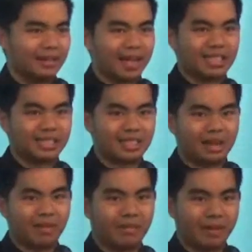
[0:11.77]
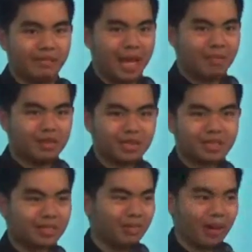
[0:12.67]
You can't just come up and
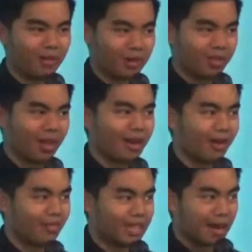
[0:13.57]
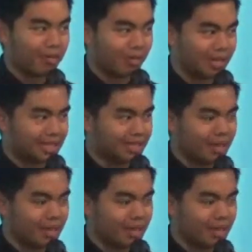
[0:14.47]
blabbers whatever you thought of at that moment.